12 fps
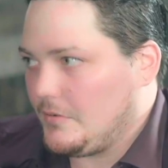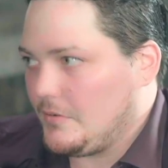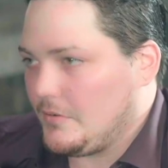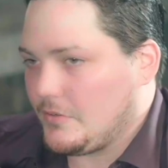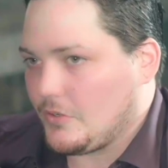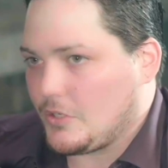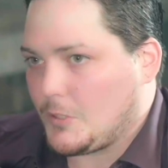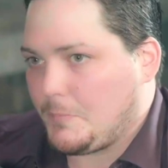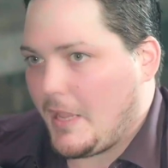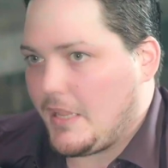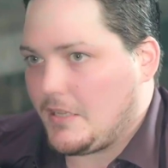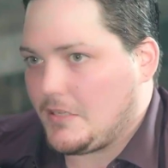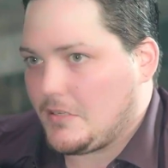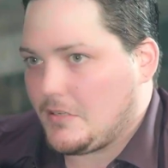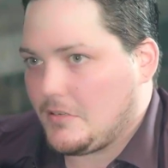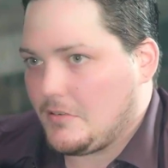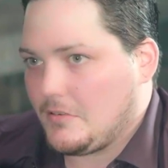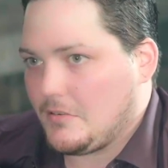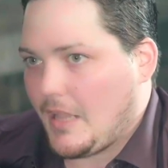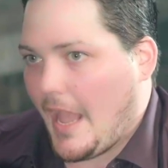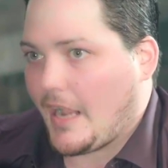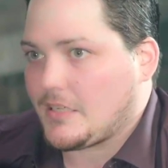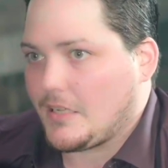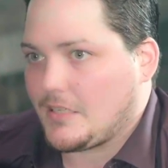So space
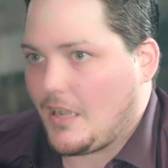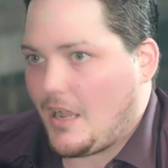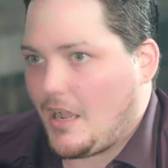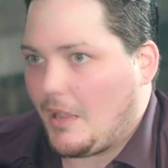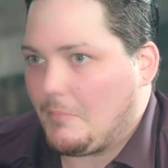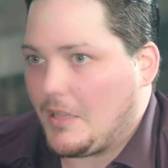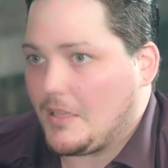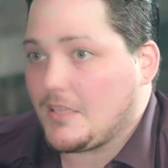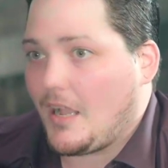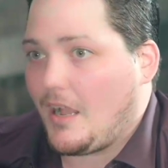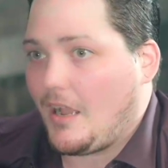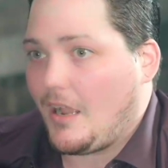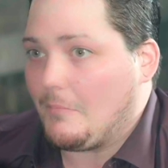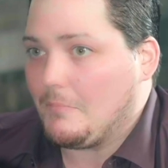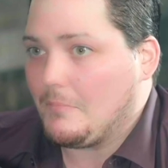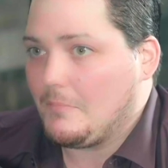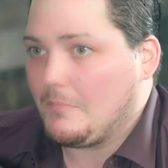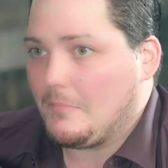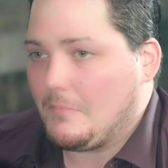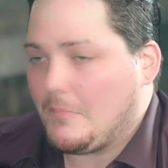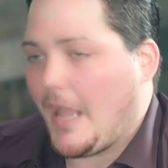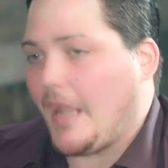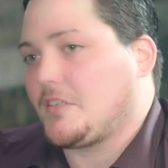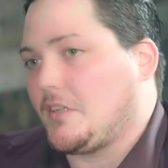acts like time, and time
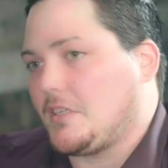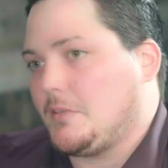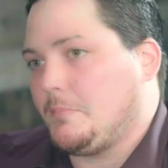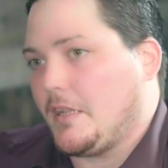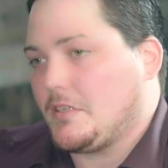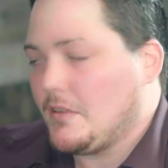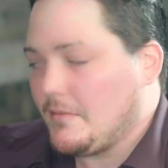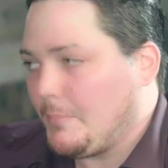acts like space.